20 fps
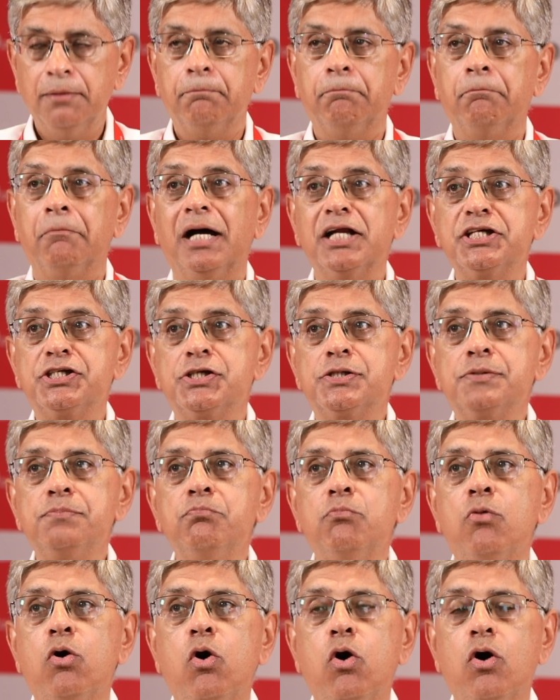much
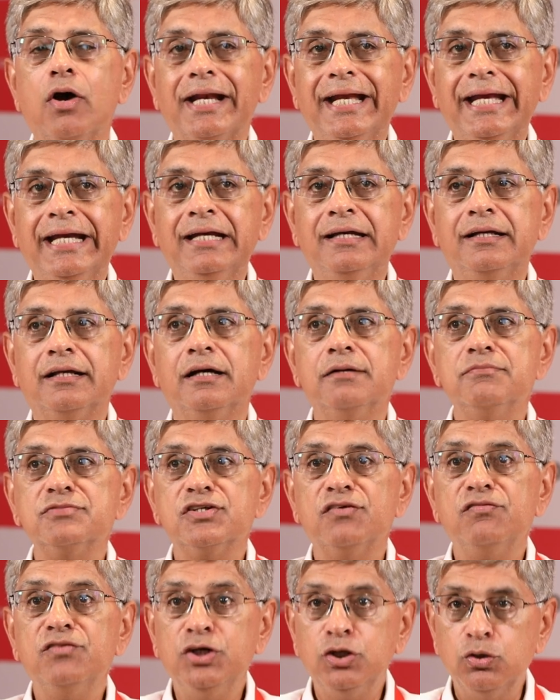more in
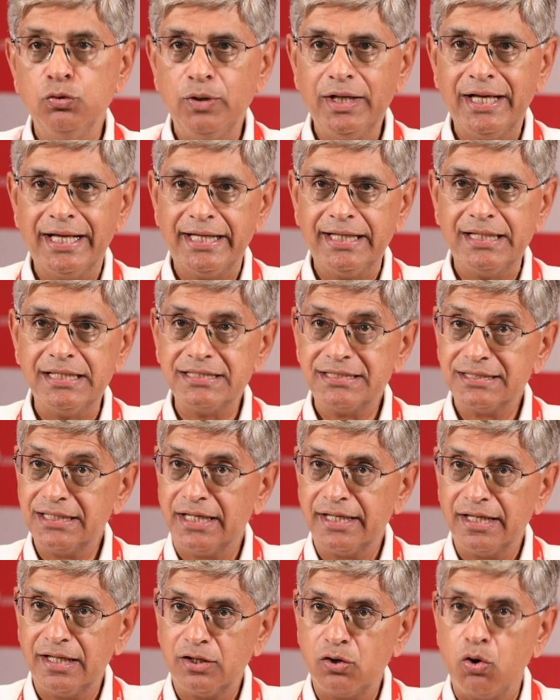terms of new areas
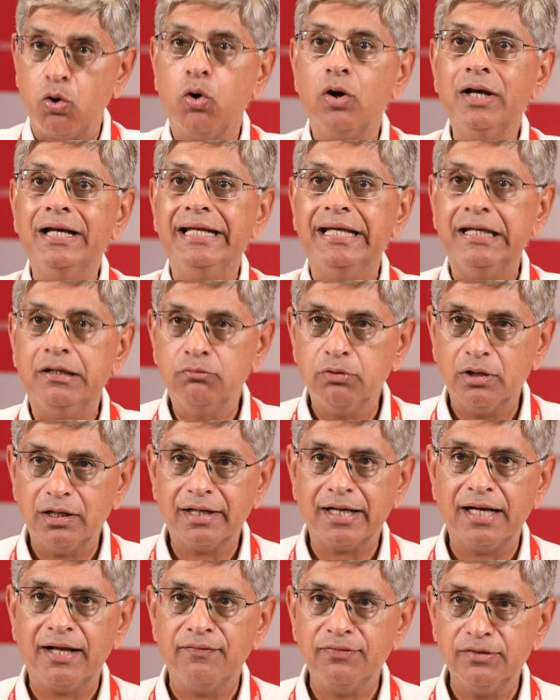that are all equal
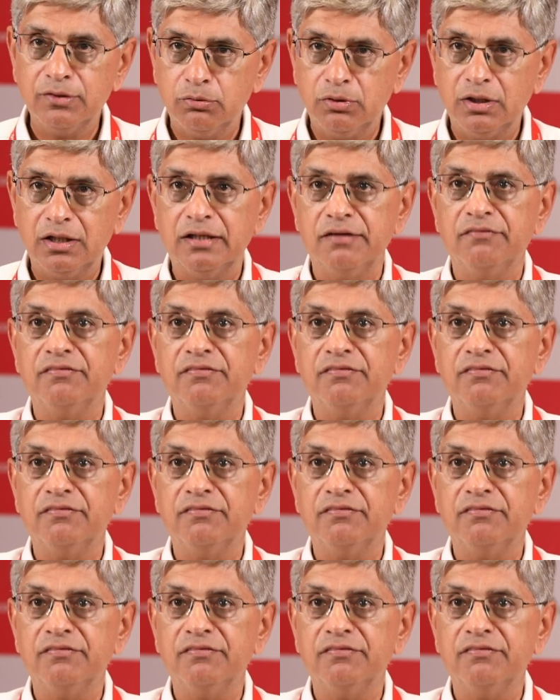around the world.